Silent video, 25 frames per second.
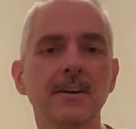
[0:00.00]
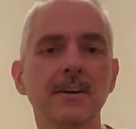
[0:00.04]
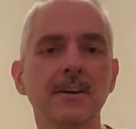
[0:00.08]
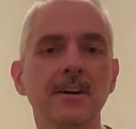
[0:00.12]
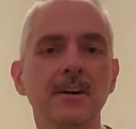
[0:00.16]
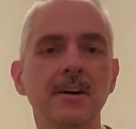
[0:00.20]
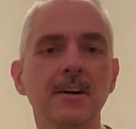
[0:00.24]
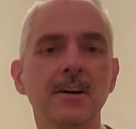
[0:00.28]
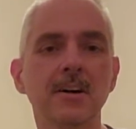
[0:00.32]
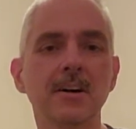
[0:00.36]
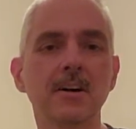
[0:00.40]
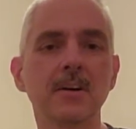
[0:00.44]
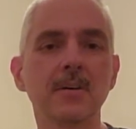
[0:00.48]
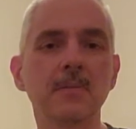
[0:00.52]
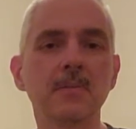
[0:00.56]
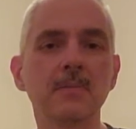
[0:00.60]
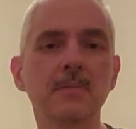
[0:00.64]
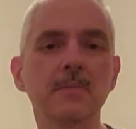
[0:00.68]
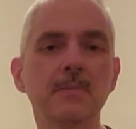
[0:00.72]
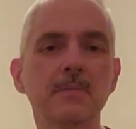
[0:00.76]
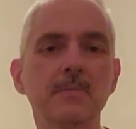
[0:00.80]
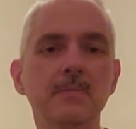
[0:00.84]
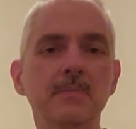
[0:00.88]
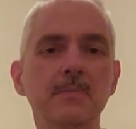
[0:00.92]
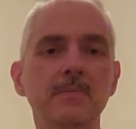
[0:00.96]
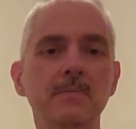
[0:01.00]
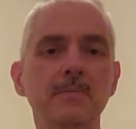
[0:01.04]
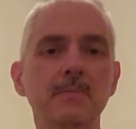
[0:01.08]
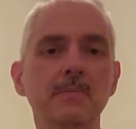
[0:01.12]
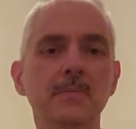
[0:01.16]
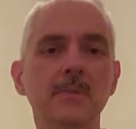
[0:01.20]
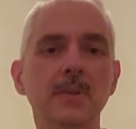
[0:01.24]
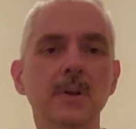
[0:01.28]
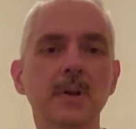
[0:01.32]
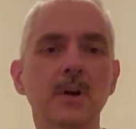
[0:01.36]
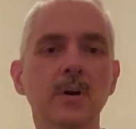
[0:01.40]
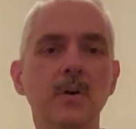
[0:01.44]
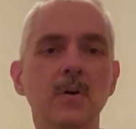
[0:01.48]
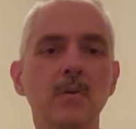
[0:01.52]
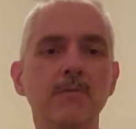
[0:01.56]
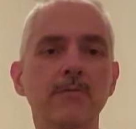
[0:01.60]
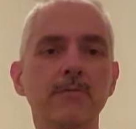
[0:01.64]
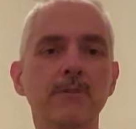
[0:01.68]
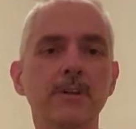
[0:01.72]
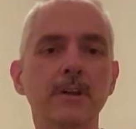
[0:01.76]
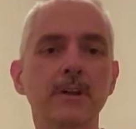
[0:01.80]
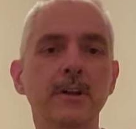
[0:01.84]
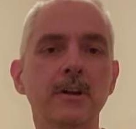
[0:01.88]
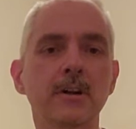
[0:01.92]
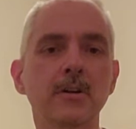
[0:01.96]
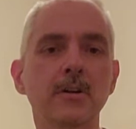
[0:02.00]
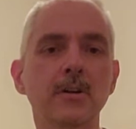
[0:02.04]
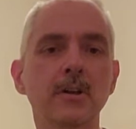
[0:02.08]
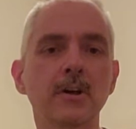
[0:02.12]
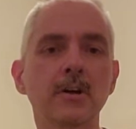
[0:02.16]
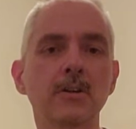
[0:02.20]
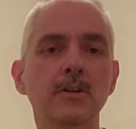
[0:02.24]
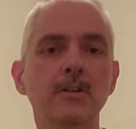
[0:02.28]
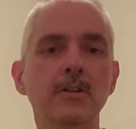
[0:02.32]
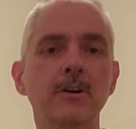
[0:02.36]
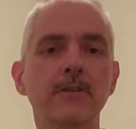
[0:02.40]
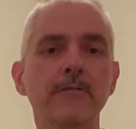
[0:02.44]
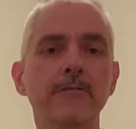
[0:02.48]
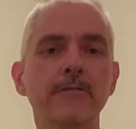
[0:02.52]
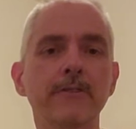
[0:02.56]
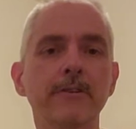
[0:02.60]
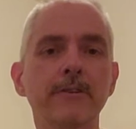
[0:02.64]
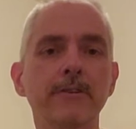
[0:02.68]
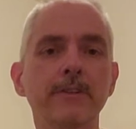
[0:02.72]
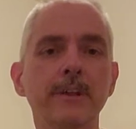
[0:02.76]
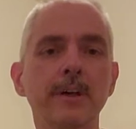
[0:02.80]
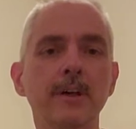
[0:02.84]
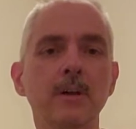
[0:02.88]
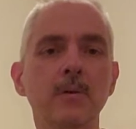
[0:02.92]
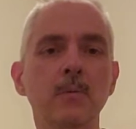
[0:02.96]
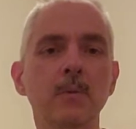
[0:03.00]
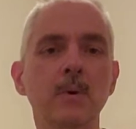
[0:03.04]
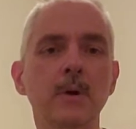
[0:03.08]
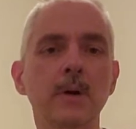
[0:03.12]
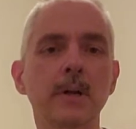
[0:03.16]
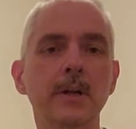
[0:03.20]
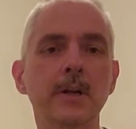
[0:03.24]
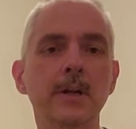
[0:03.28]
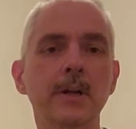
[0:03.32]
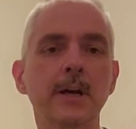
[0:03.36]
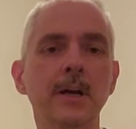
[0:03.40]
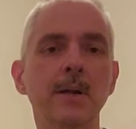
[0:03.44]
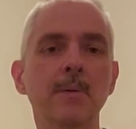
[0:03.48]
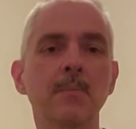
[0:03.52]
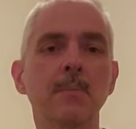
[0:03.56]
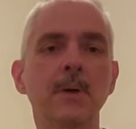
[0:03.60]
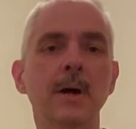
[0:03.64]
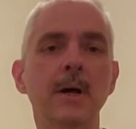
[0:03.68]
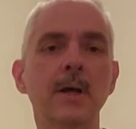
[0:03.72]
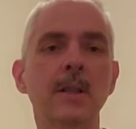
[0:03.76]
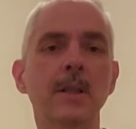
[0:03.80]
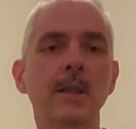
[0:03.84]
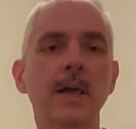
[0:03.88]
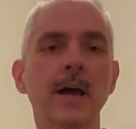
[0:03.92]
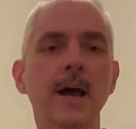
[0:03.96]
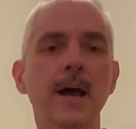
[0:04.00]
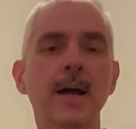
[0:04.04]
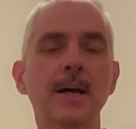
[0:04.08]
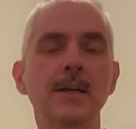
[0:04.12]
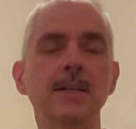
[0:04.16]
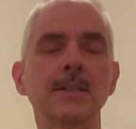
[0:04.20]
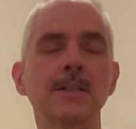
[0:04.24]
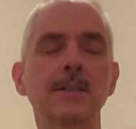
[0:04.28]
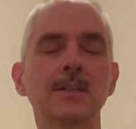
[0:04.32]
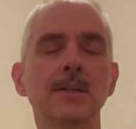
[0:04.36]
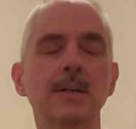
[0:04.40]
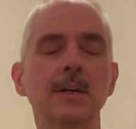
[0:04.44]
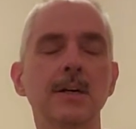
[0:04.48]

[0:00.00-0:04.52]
Um, Hopefully it'll look different than what I did in my last